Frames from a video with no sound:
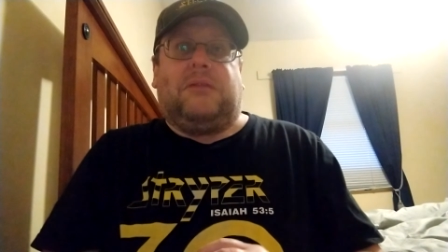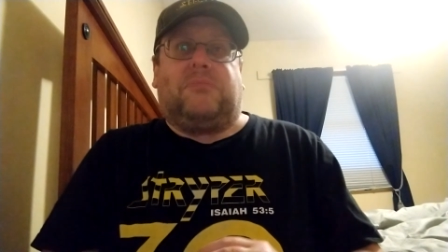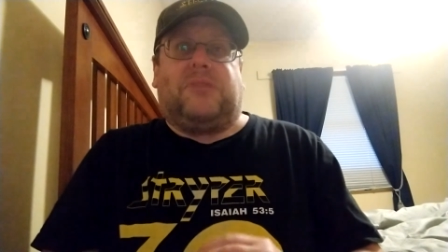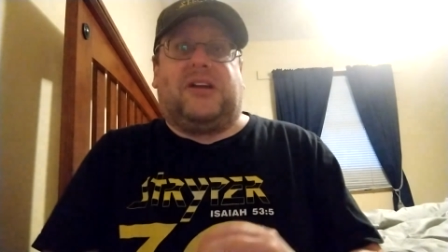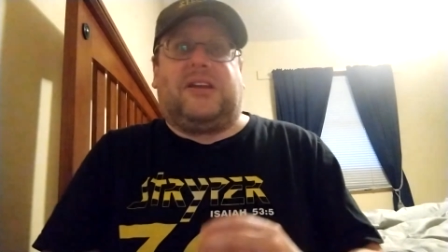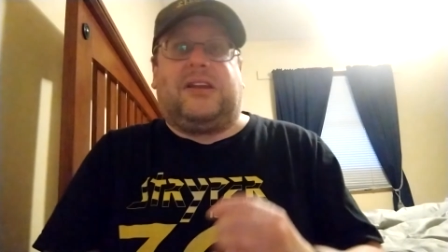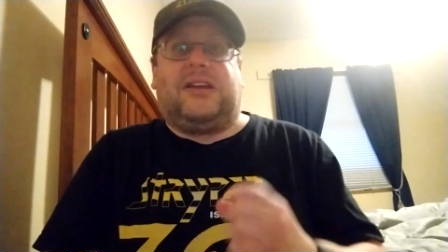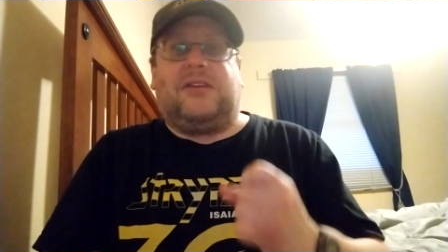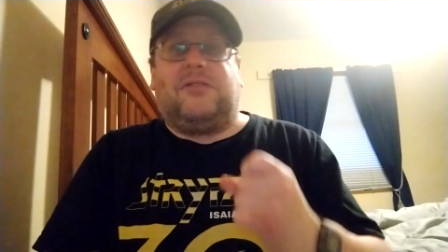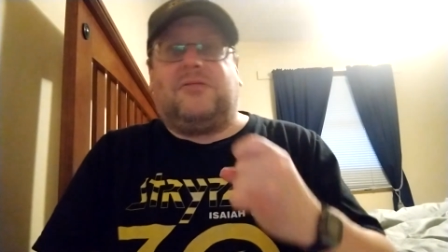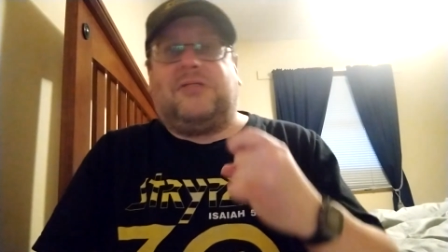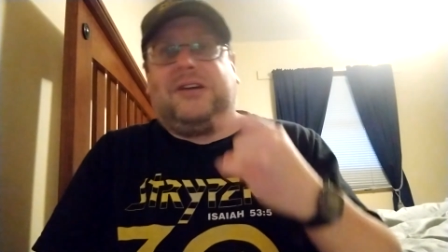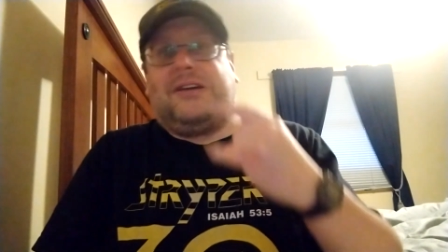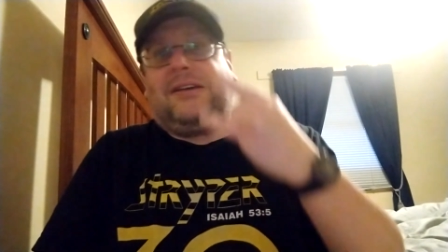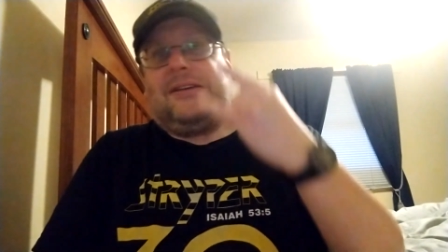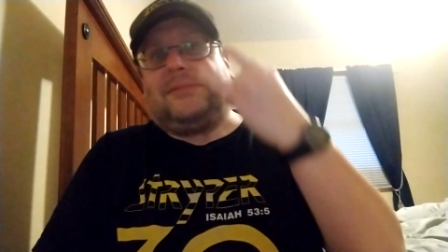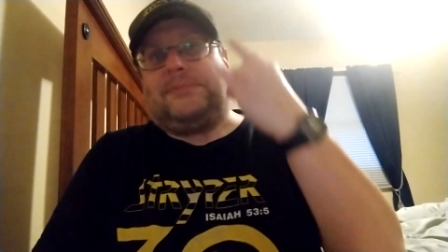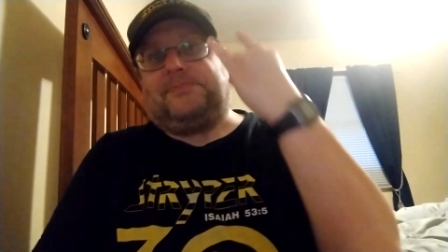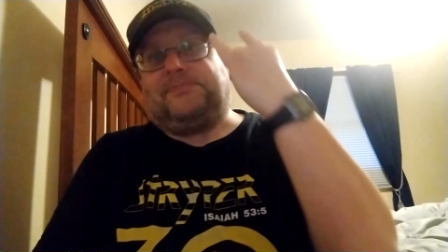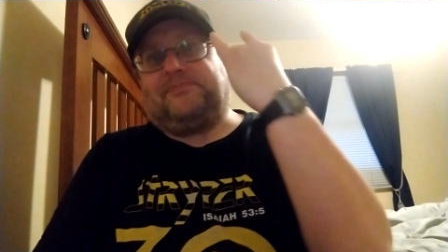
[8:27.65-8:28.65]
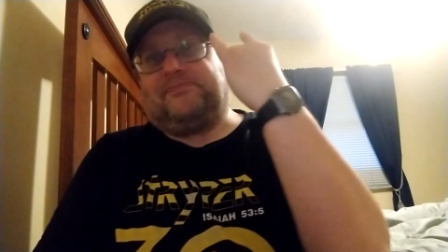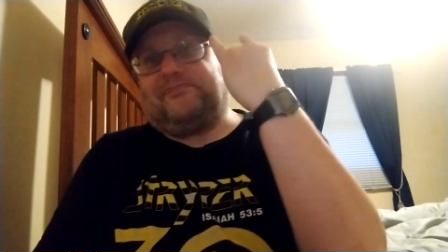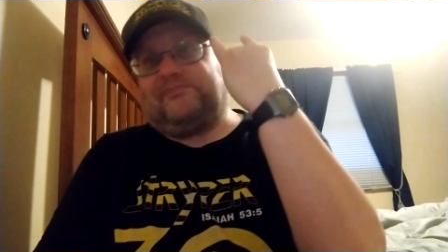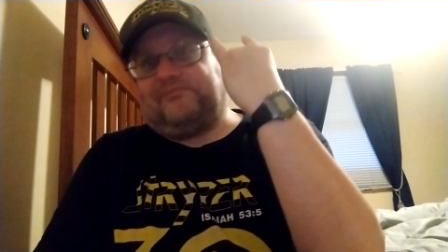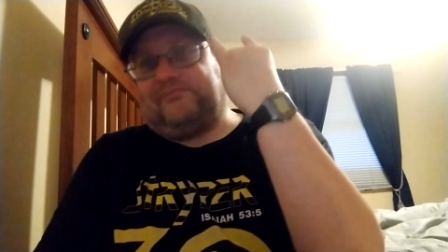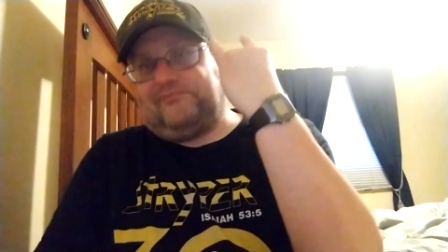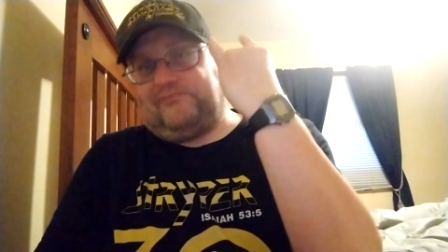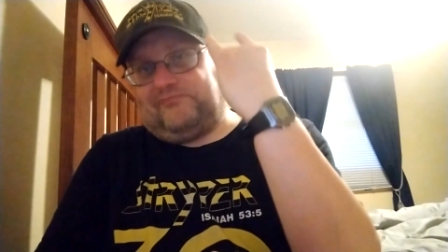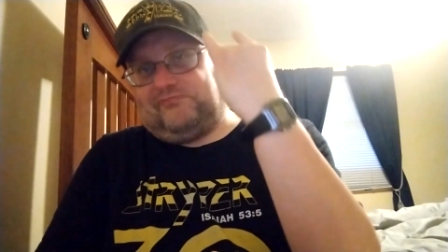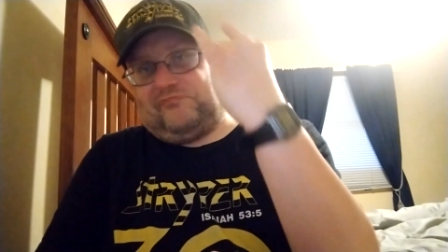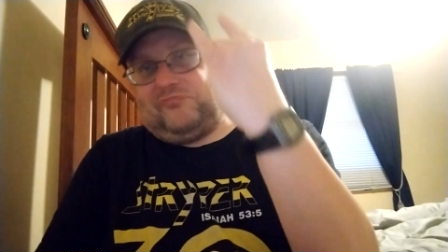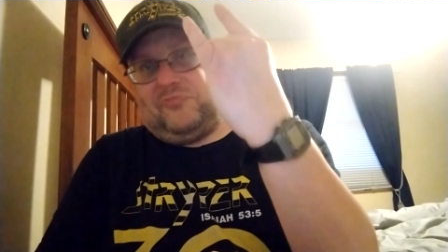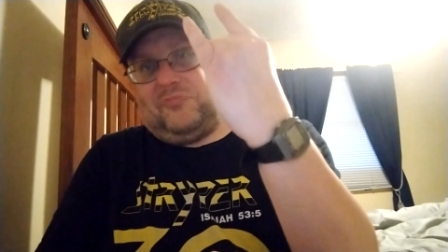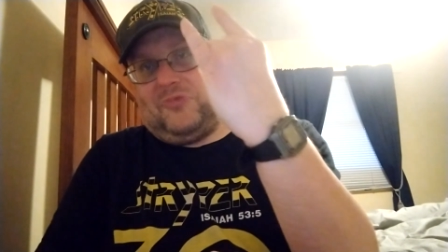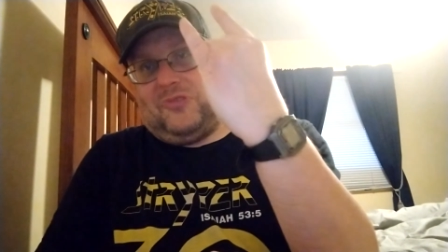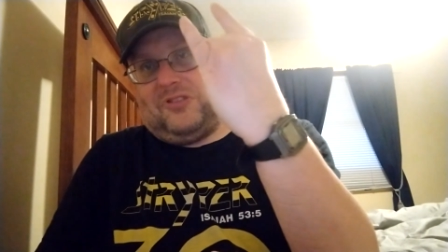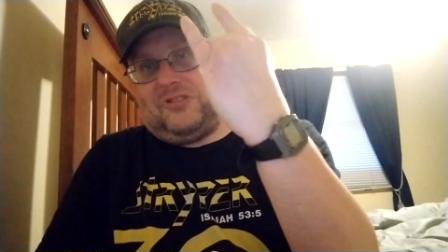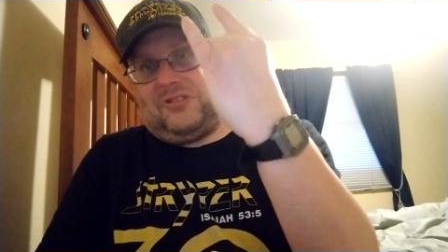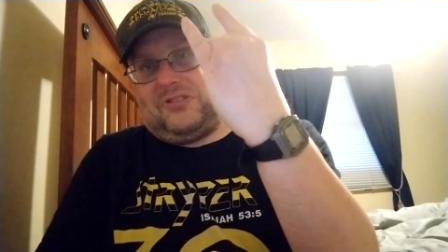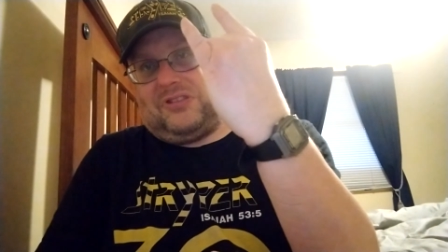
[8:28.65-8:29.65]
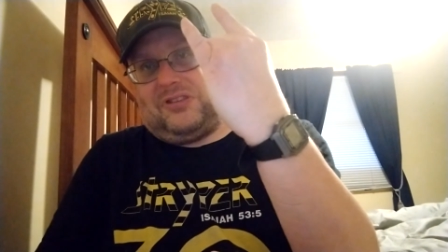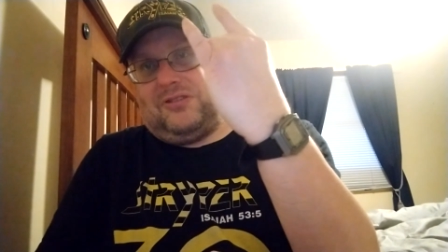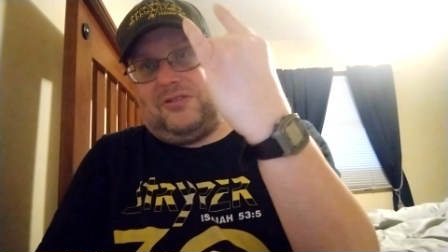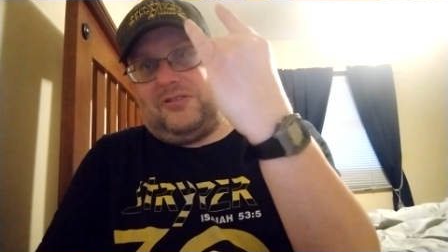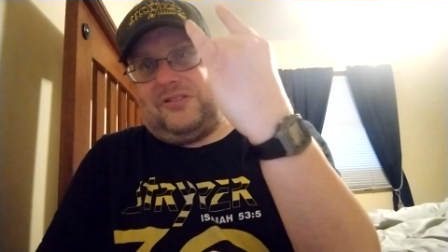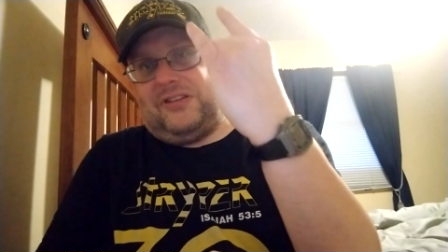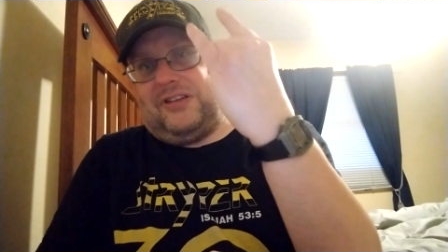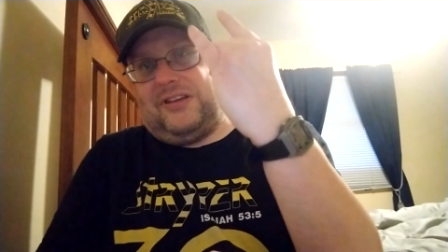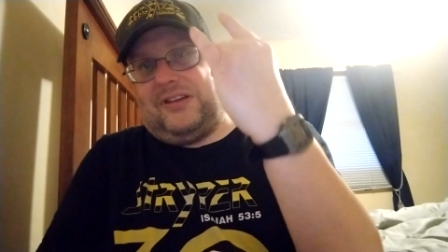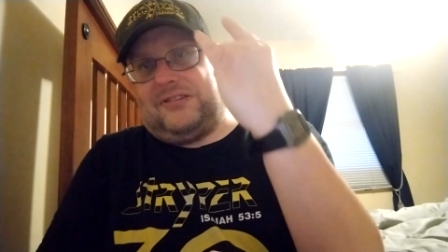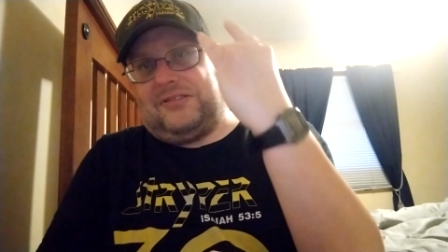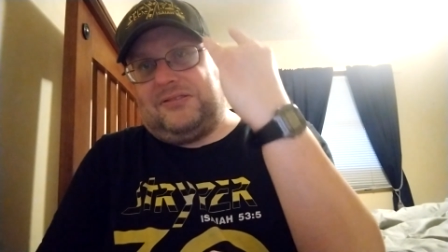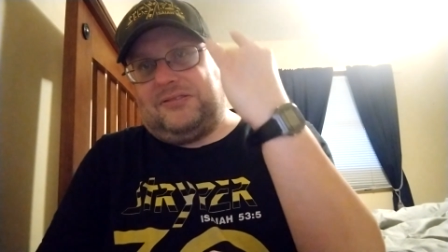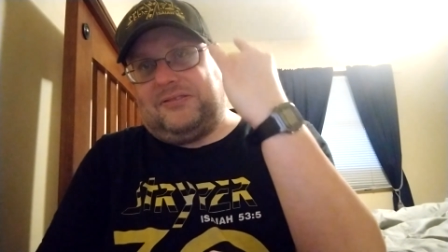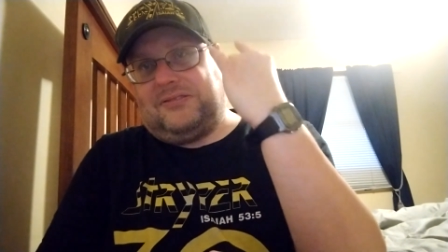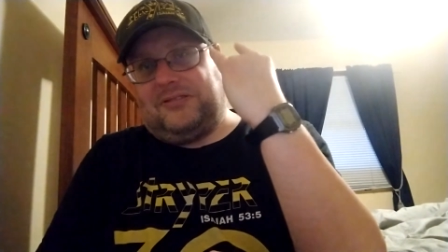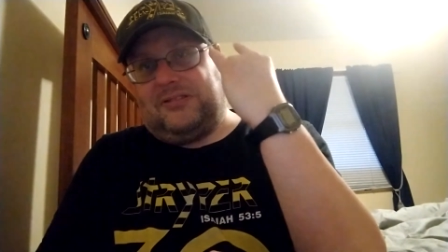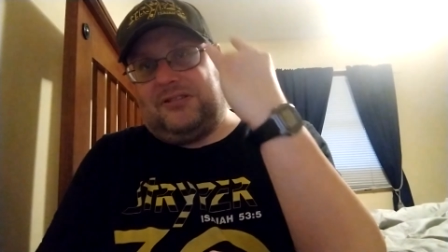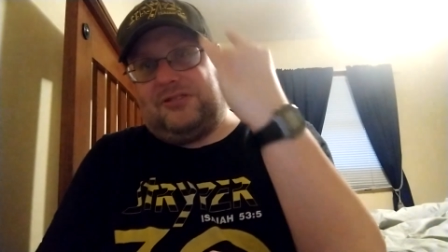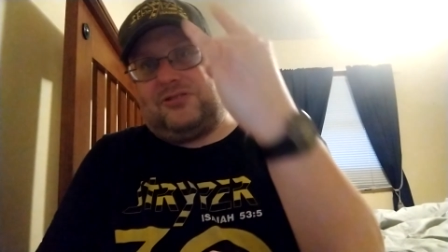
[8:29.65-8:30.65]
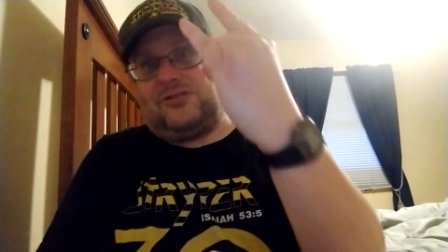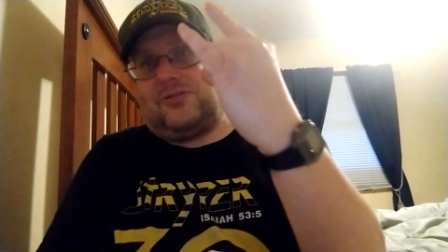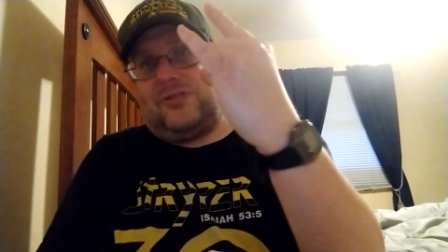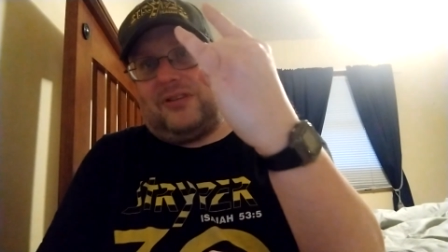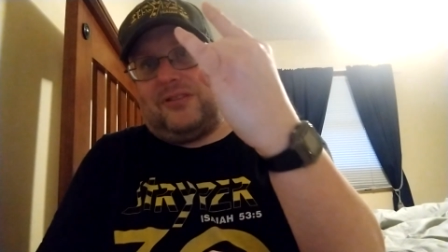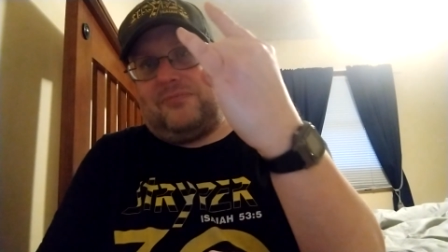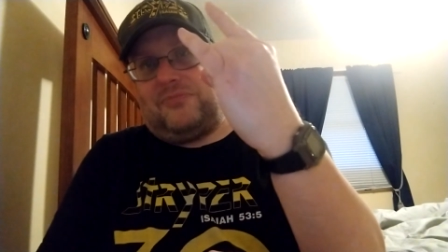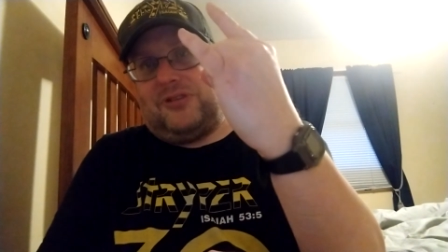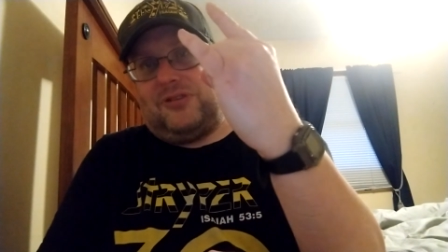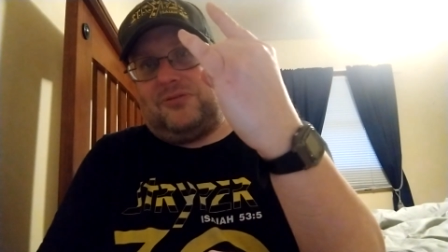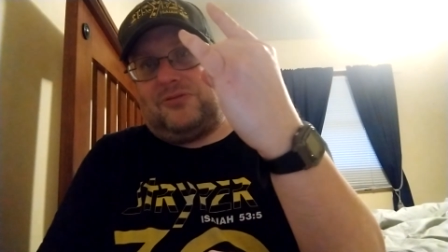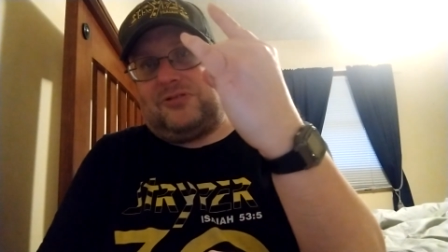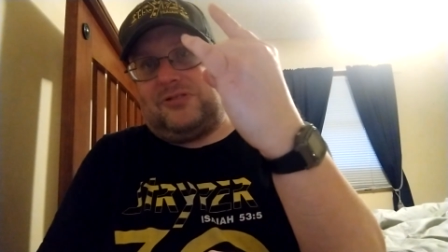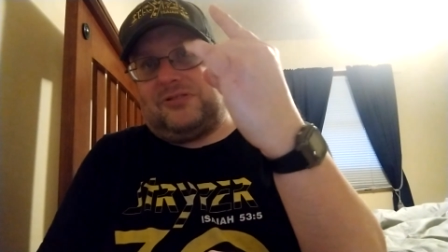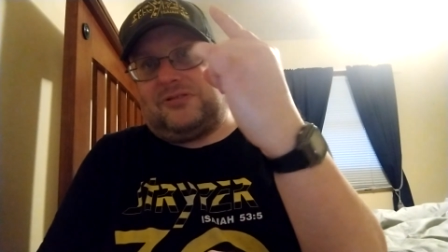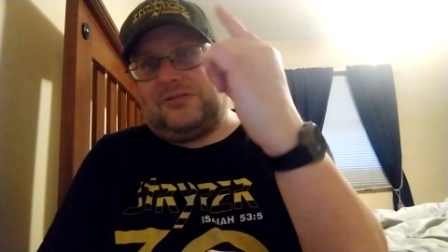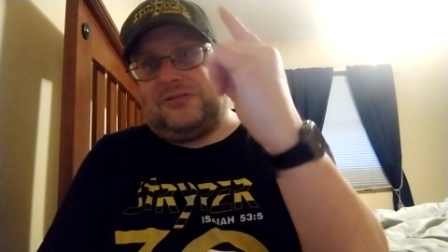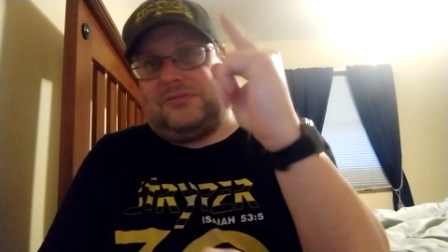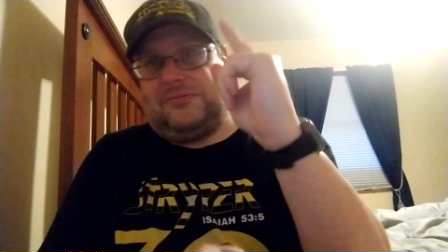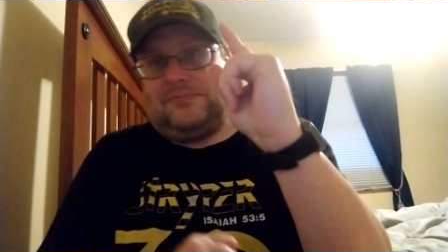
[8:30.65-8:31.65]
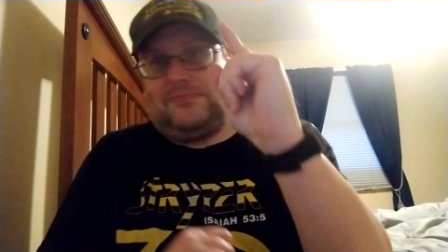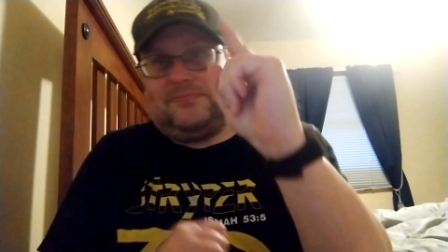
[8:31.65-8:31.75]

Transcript: But anyway, till then, enjoy the music.